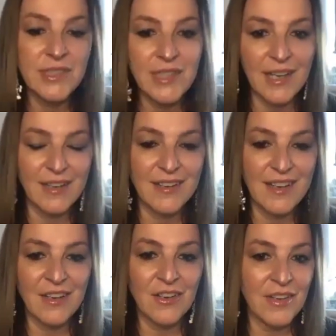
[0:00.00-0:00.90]
it
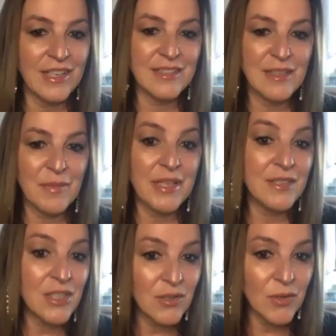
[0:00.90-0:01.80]
and create
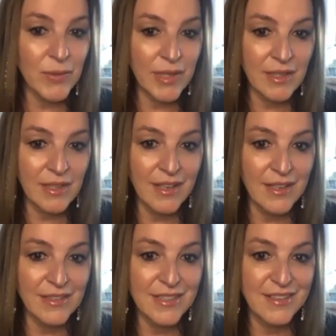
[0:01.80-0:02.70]
something new with
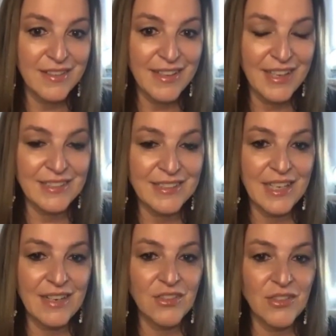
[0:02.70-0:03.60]
it,
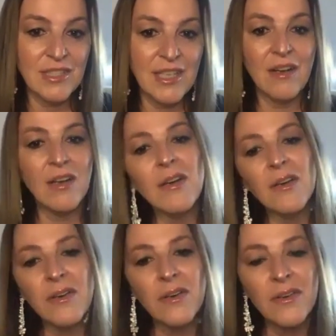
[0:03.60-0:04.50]
instead of just saying,
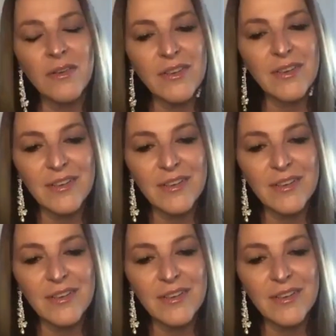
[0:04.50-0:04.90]
oh,